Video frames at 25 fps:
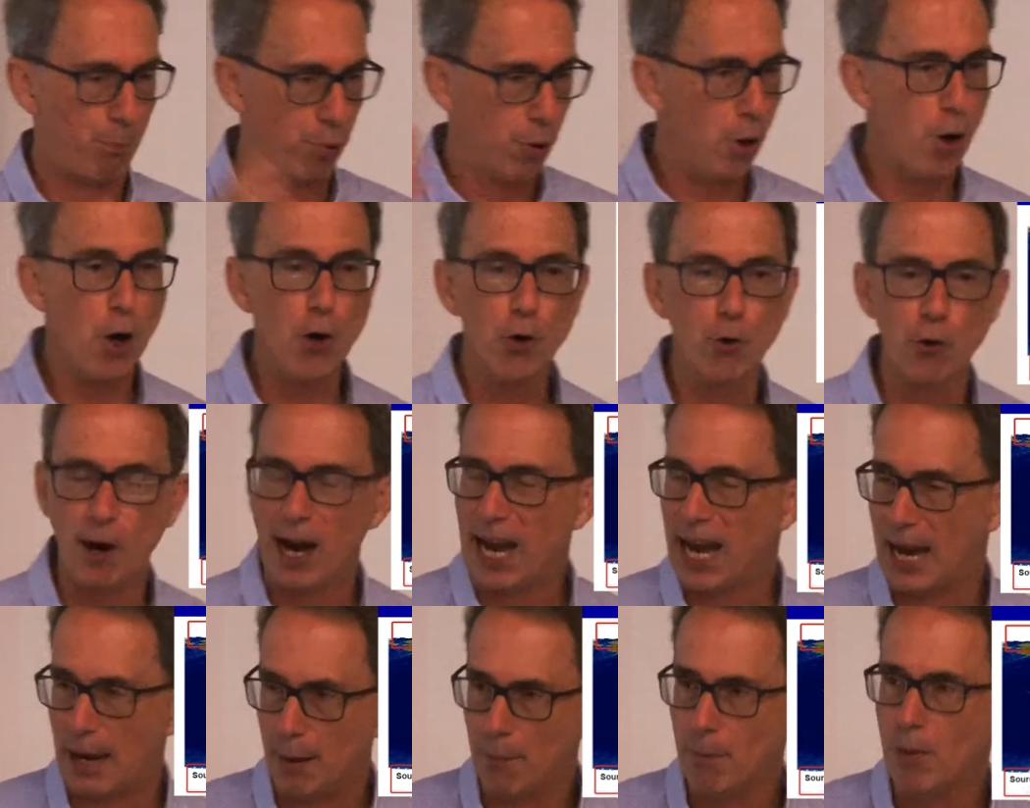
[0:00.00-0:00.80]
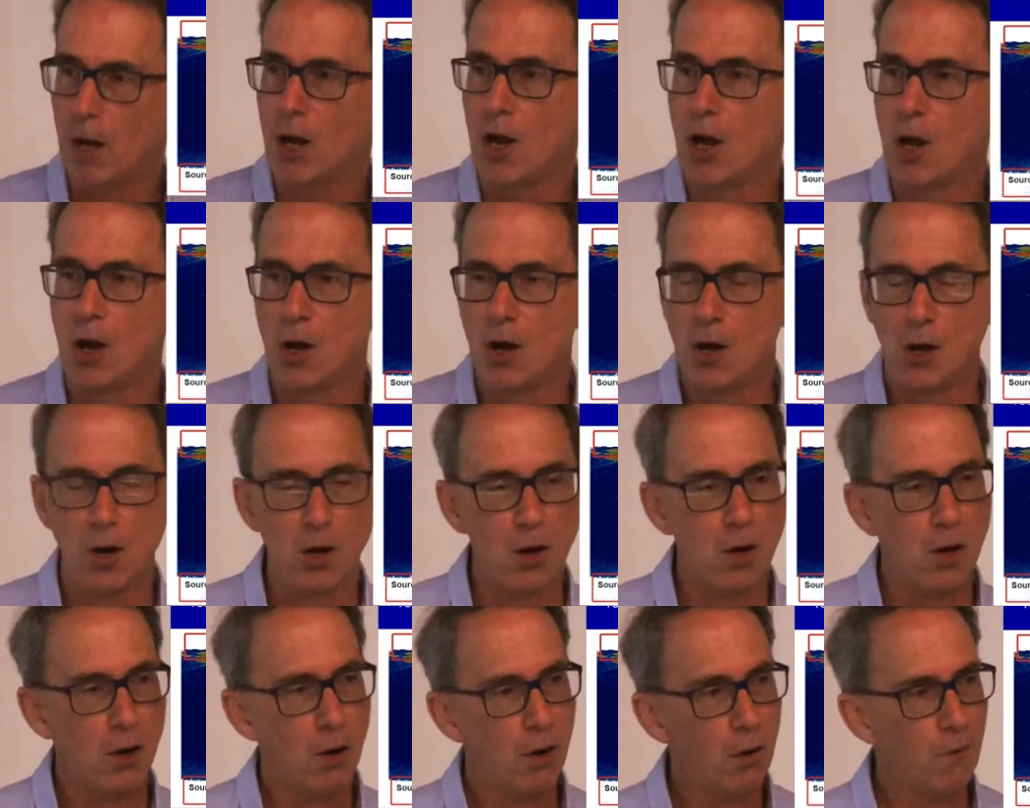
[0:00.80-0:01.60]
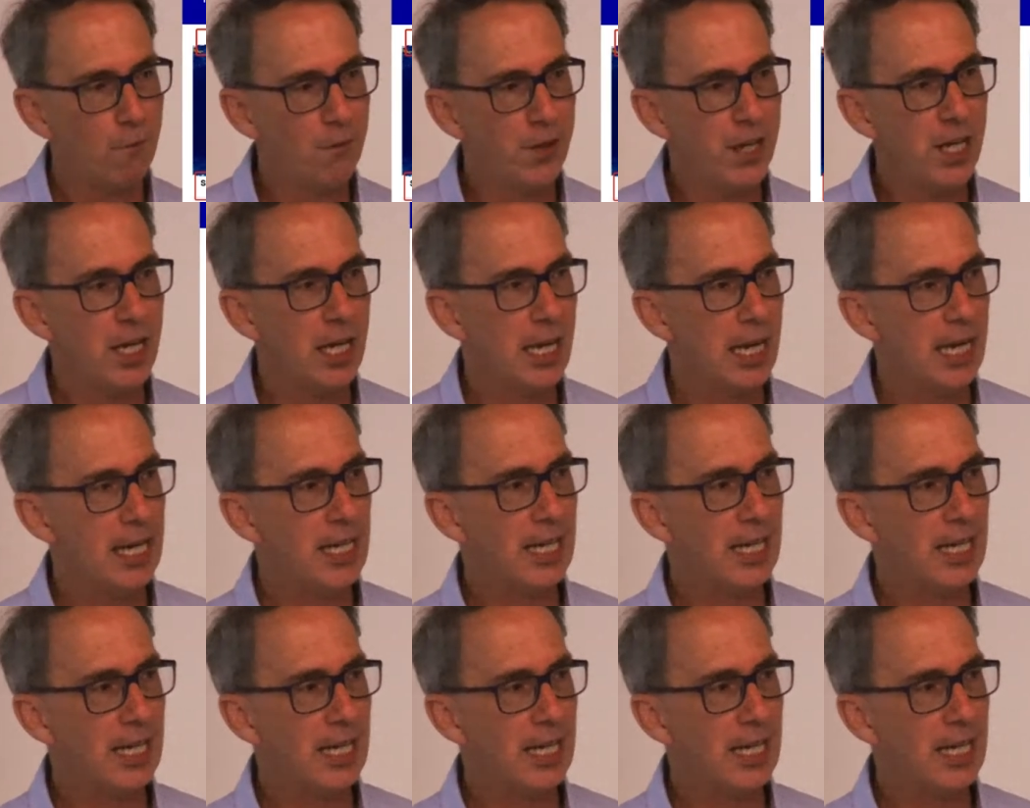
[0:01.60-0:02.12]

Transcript: program of the